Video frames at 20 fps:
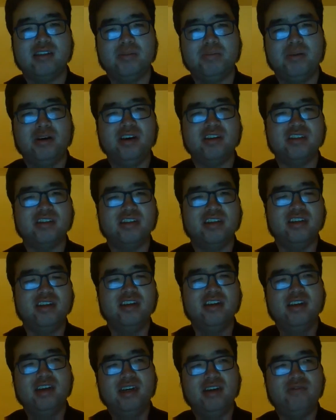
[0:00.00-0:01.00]
to Boston.
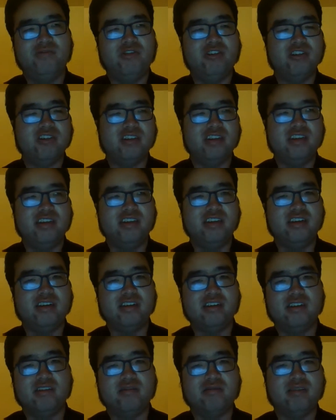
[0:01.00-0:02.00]
Unfortunately, he
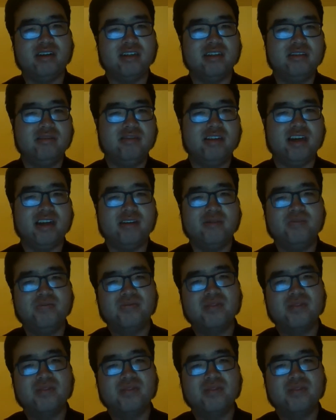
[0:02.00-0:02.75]
couldn't quite do that.